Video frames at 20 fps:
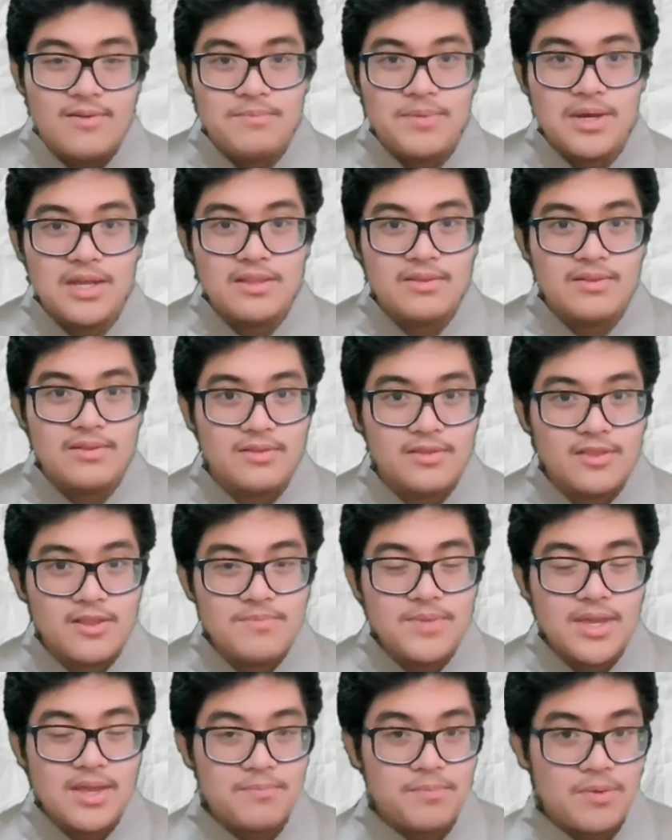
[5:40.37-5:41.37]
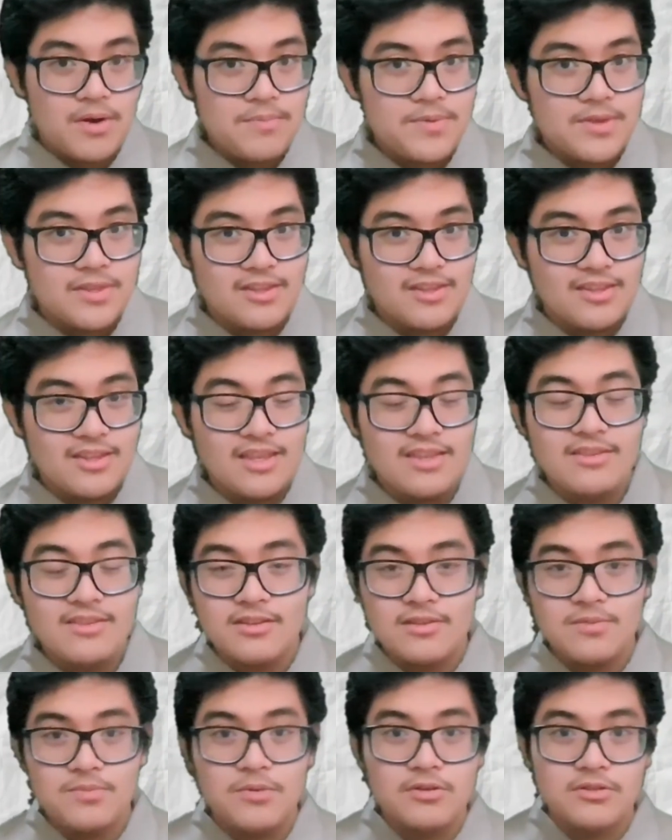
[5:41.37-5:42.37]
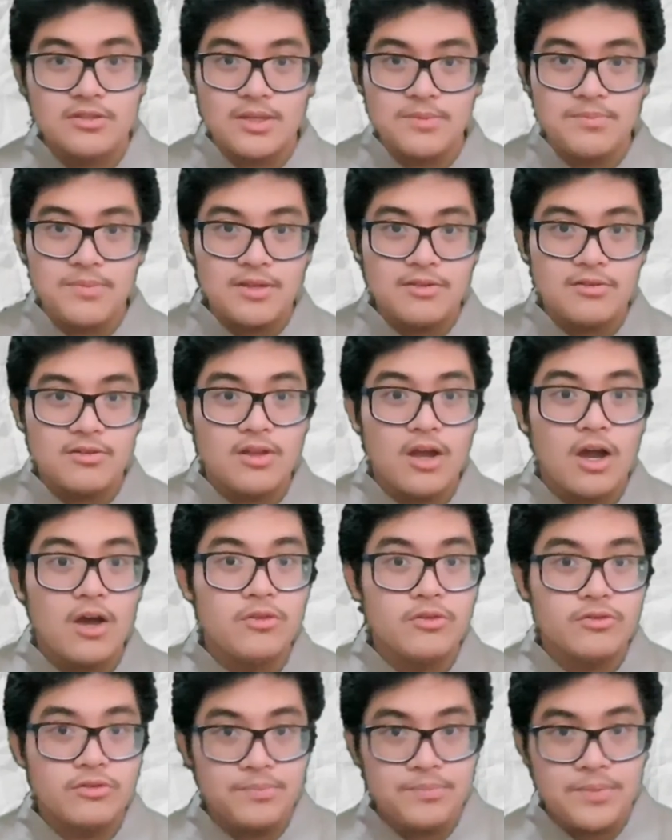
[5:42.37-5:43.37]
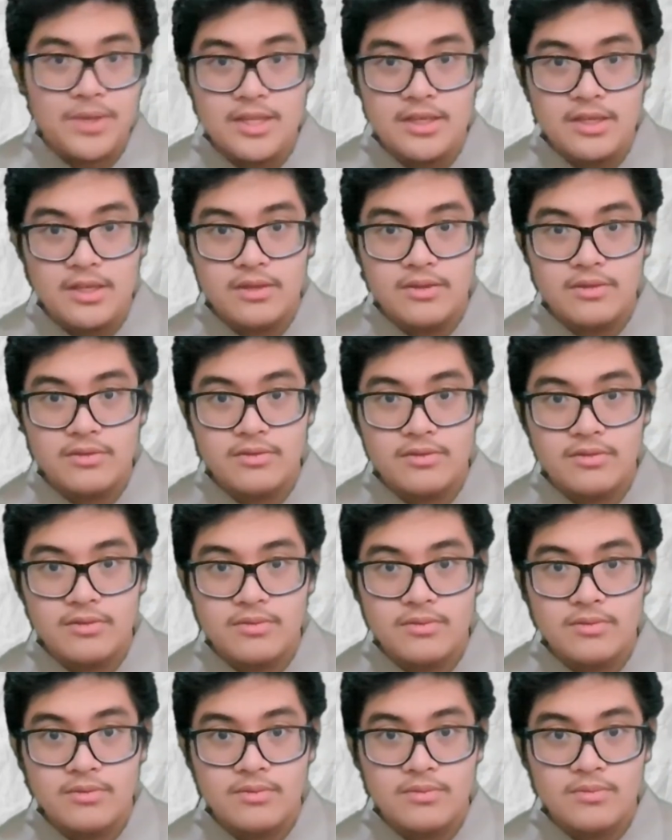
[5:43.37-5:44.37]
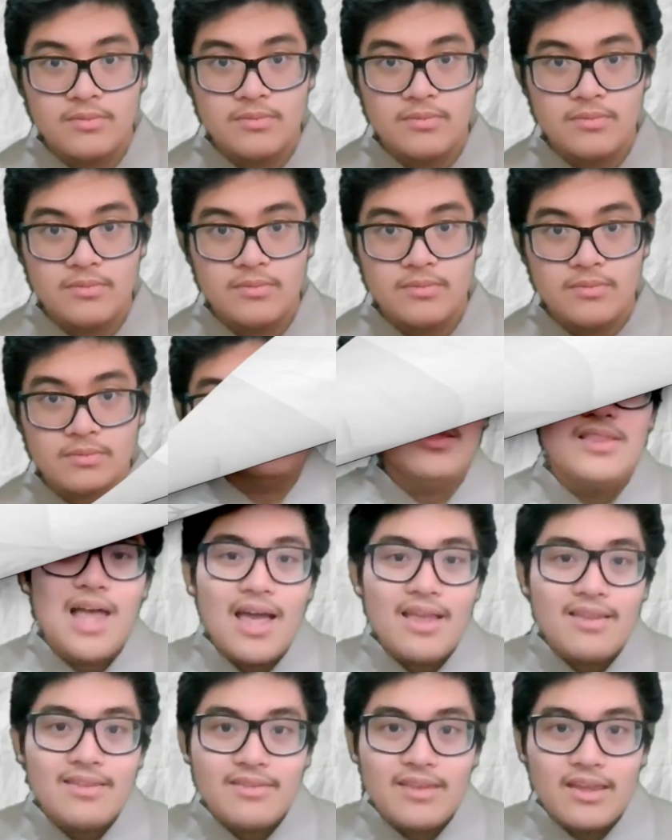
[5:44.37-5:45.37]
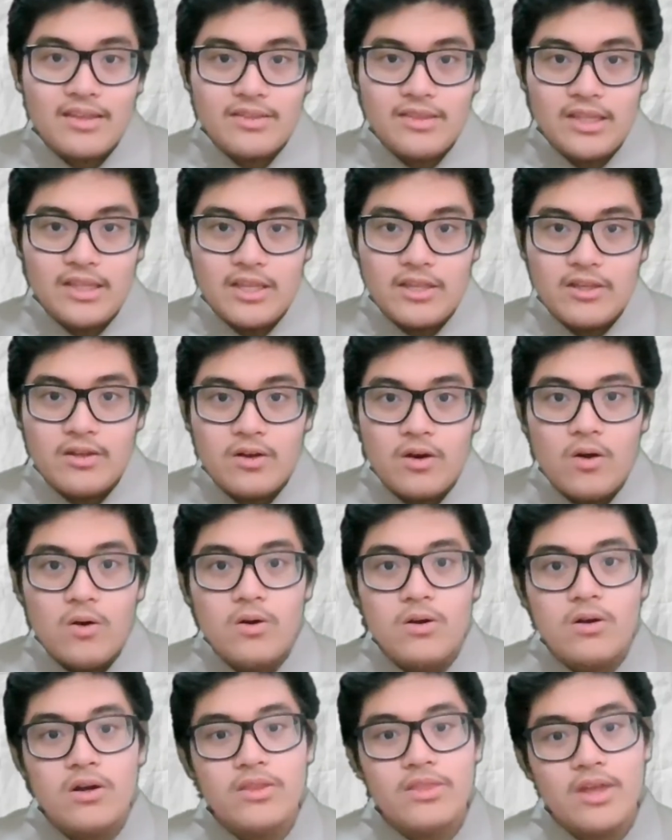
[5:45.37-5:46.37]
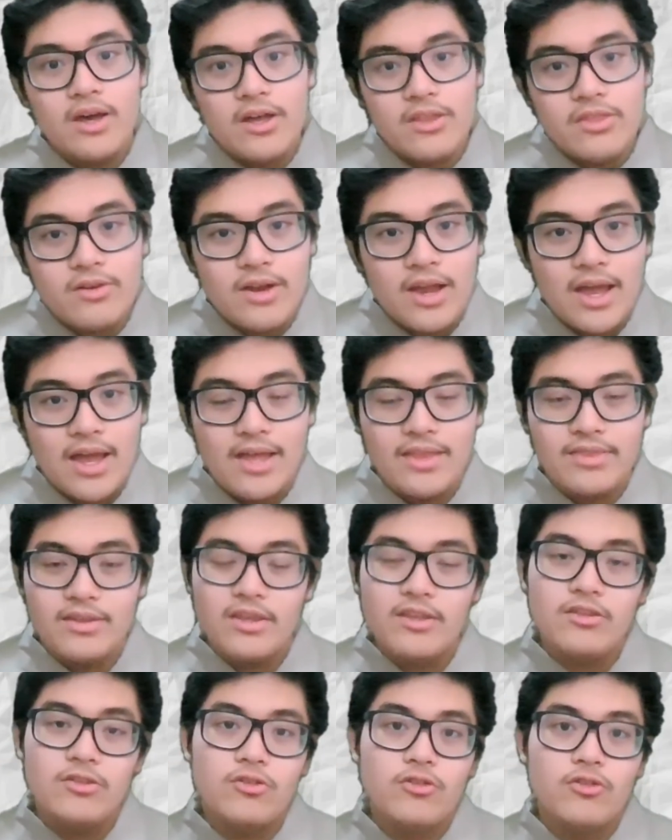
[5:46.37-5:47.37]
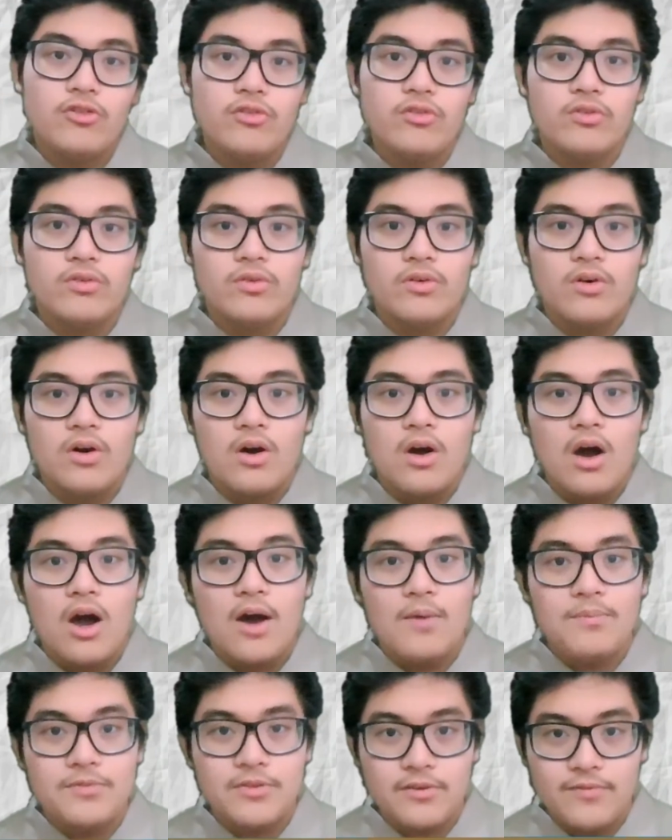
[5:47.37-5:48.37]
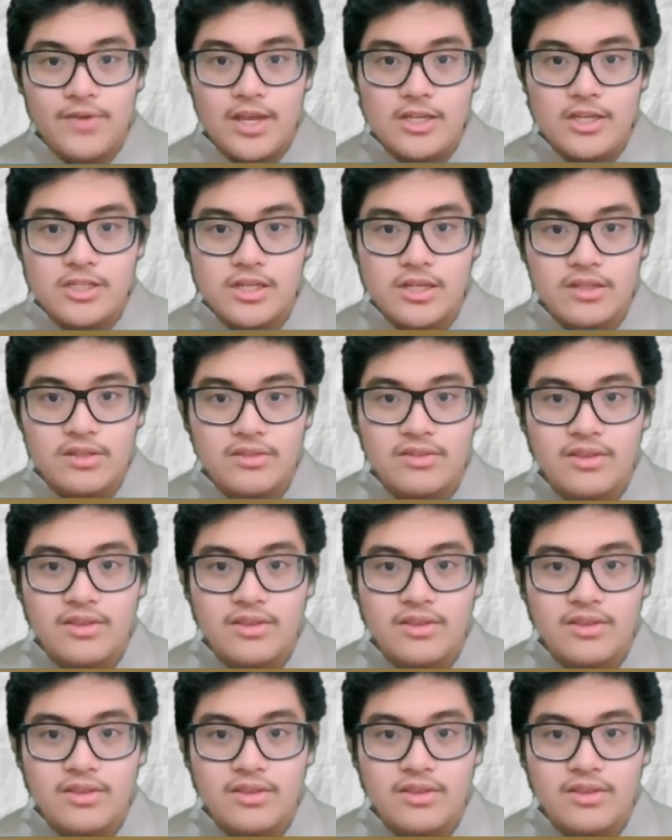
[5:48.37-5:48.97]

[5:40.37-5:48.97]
But the main purpose is just mostly based on others' opinions. The last technique, or on the other hand, is true observation.